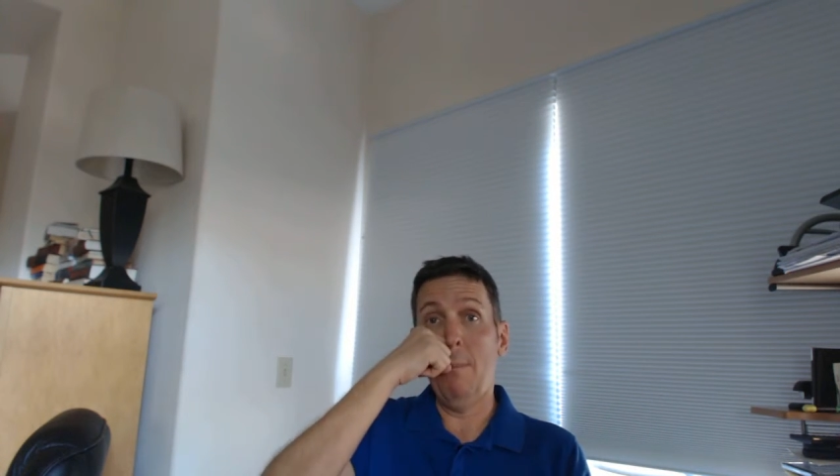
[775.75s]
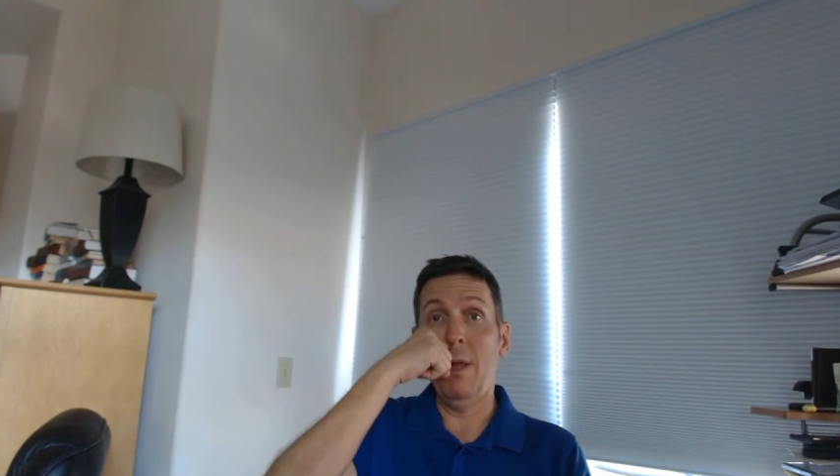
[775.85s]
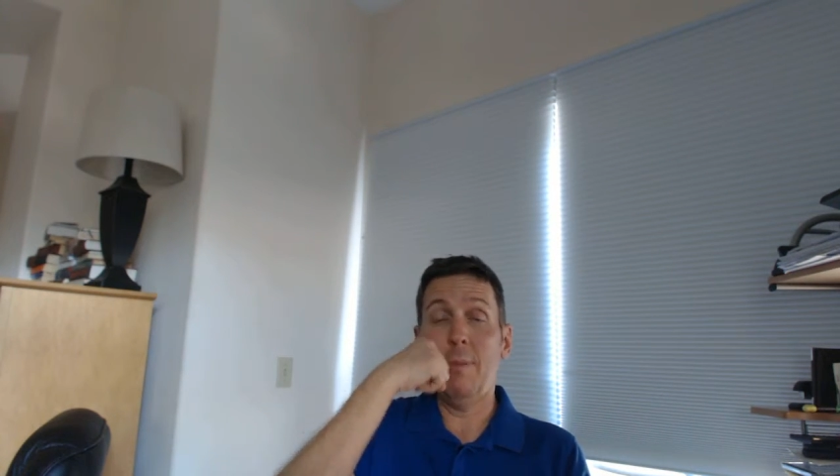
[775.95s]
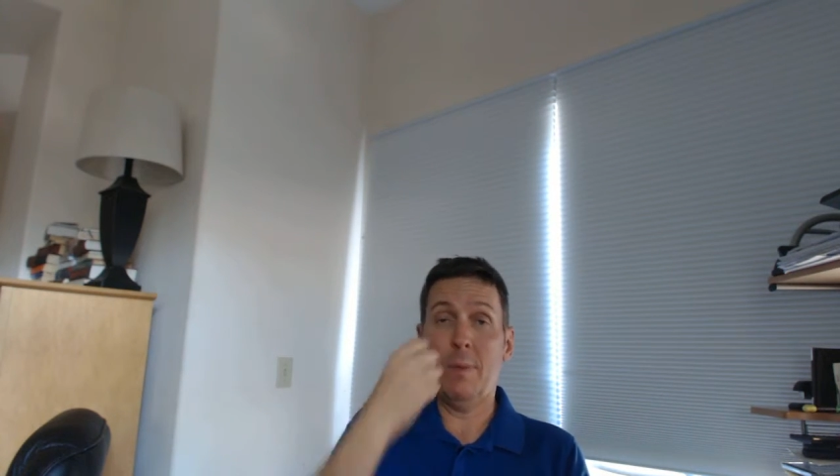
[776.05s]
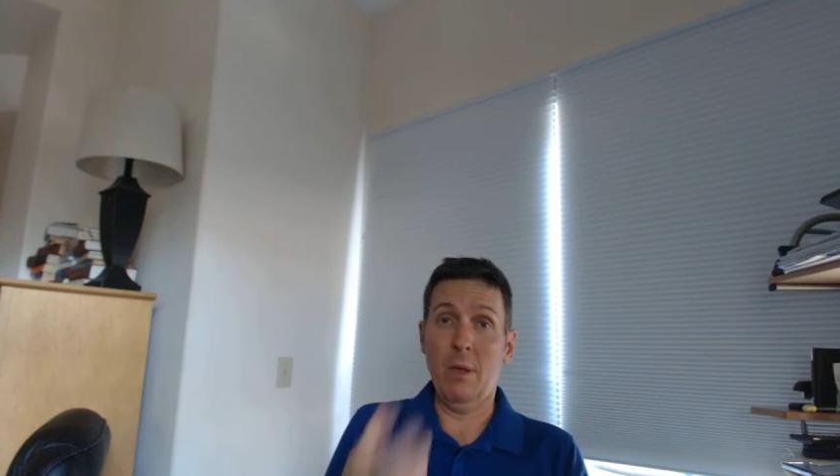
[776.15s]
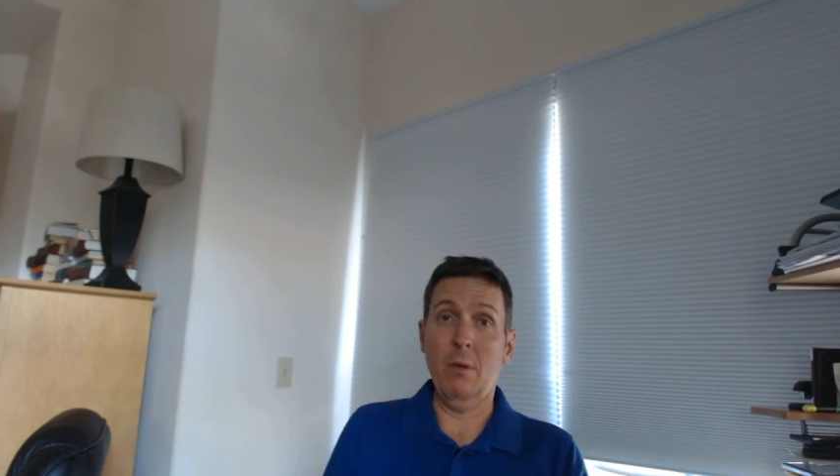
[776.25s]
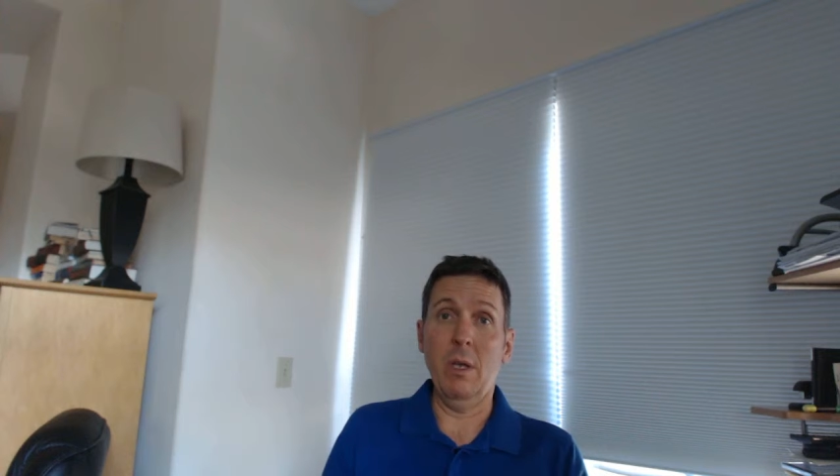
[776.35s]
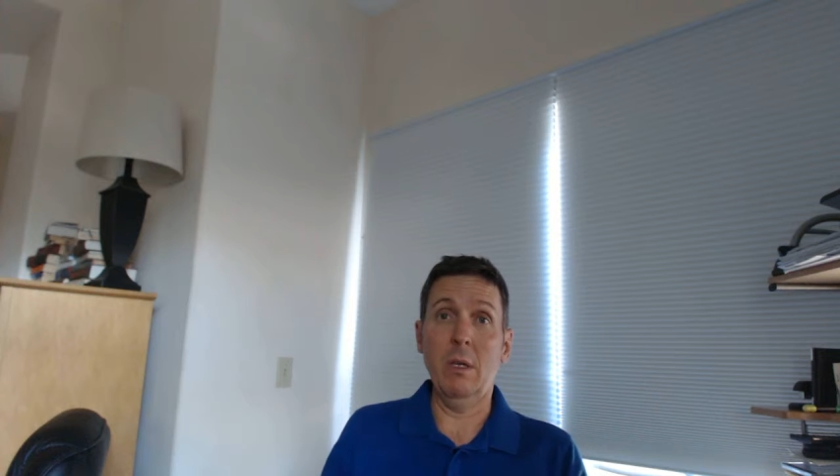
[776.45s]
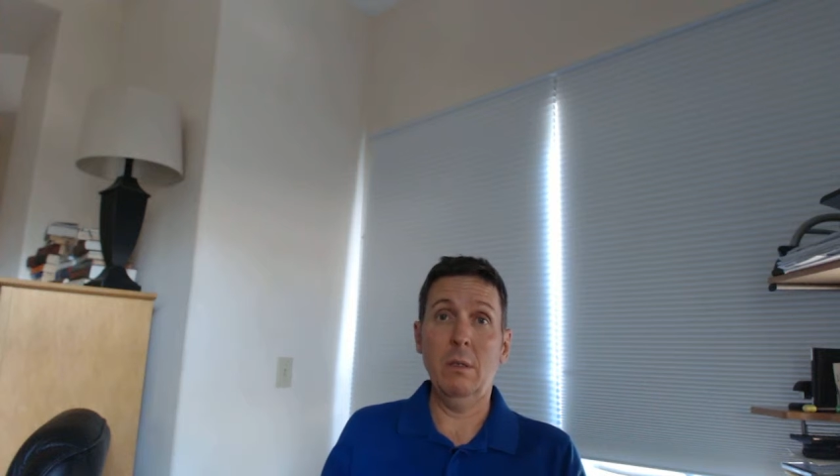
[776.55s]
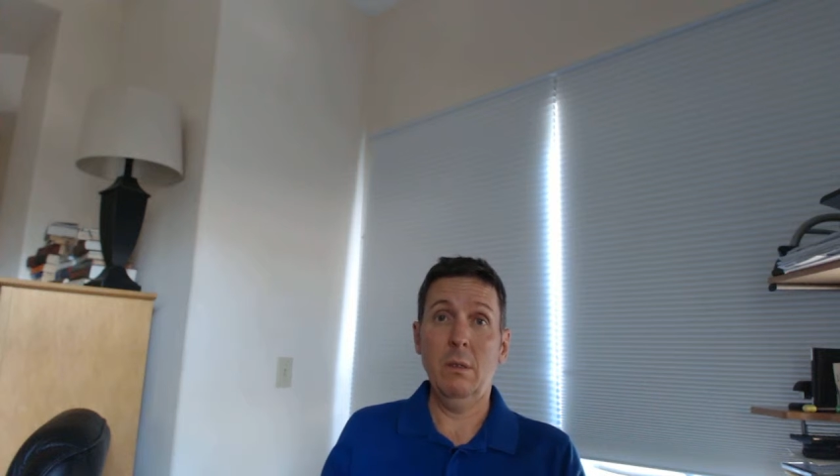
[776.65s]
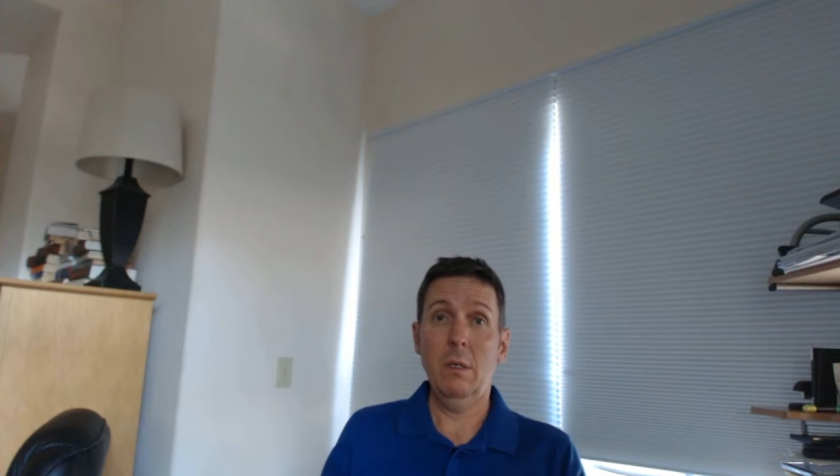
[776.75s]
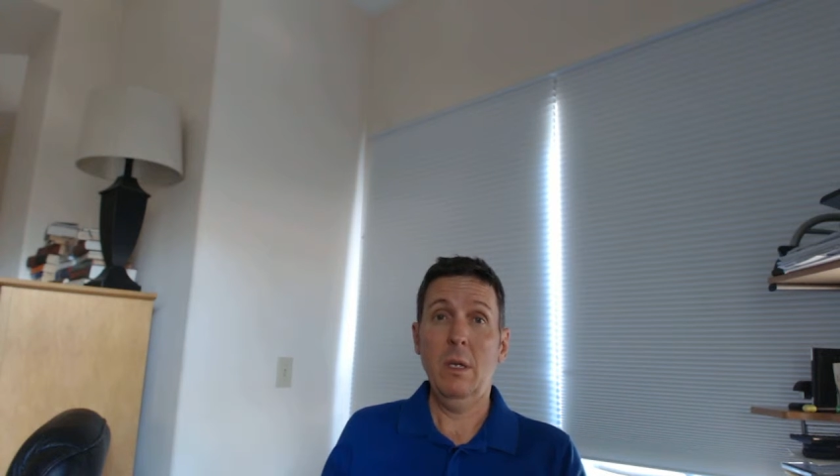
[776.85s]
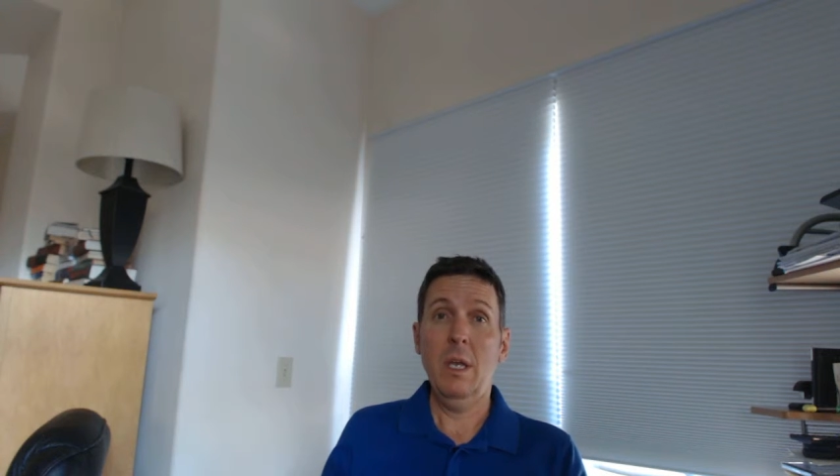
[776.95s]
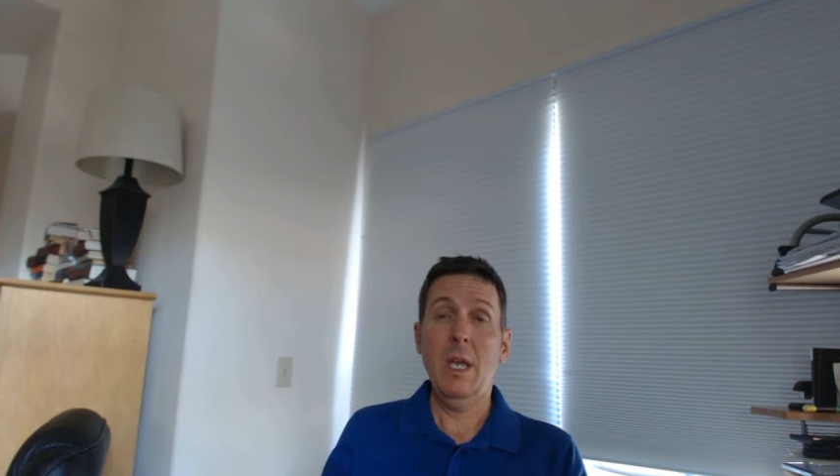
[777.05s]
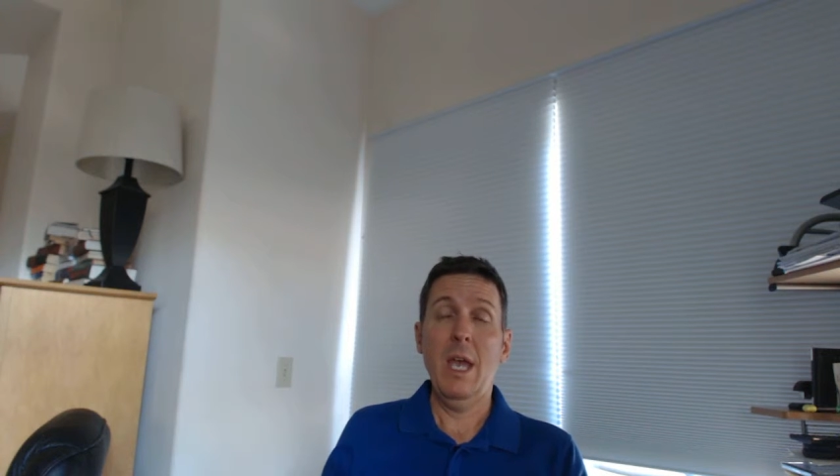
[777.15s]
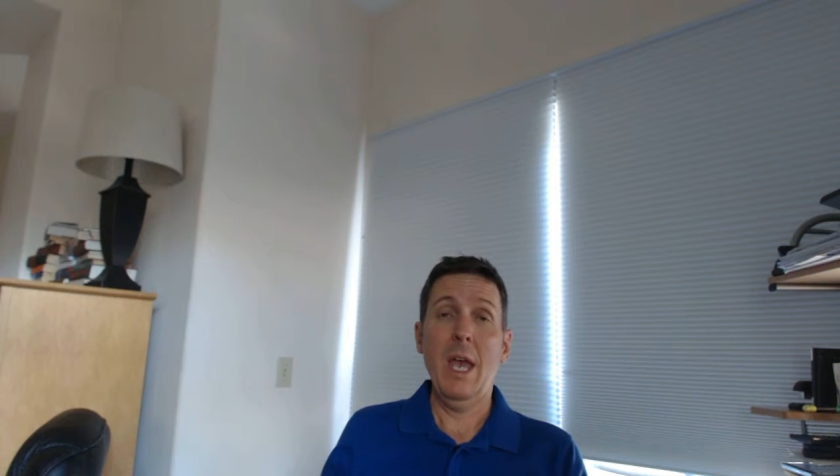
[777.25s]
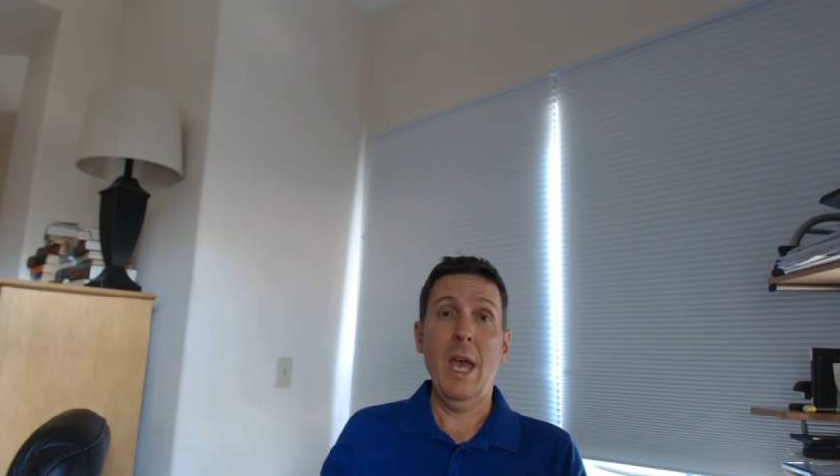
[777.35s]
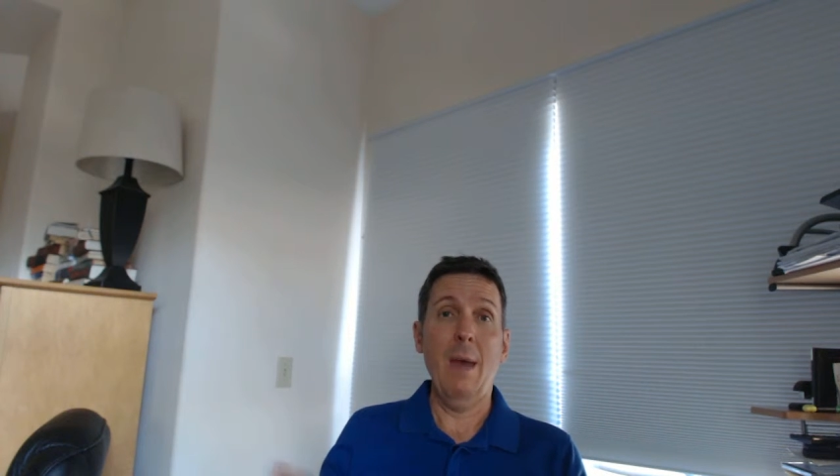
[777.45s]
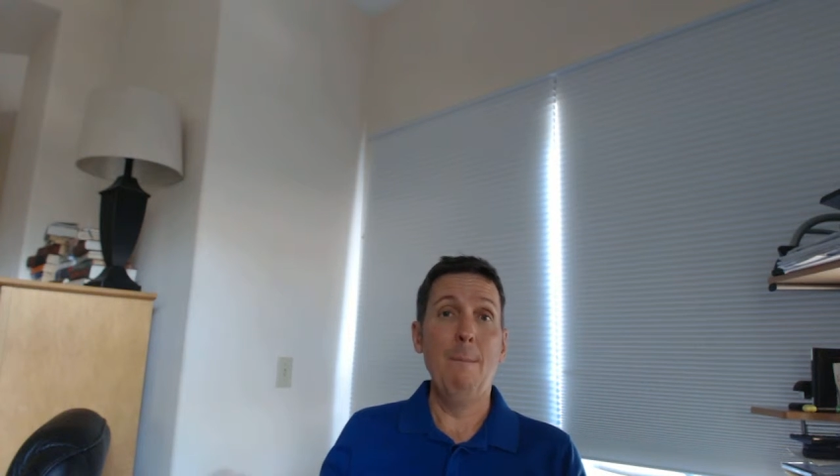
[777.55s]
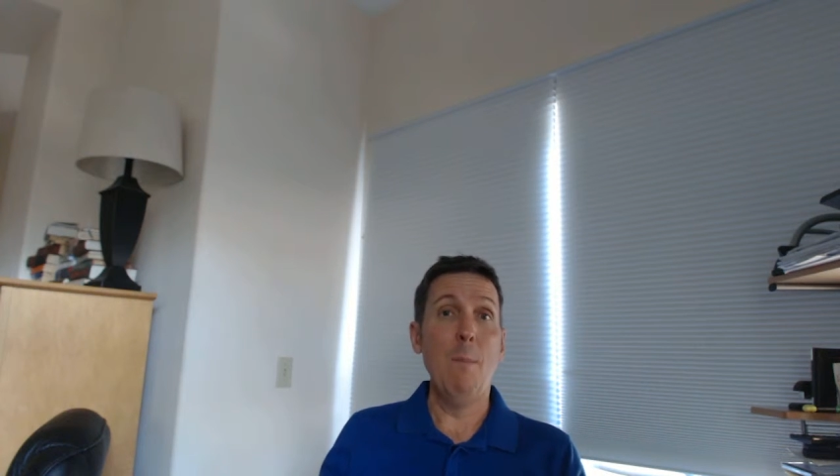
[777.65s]
use this January
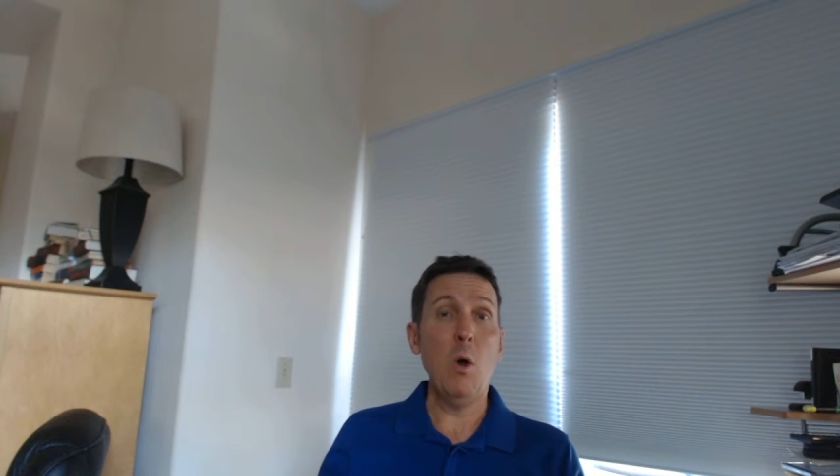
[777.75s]
1st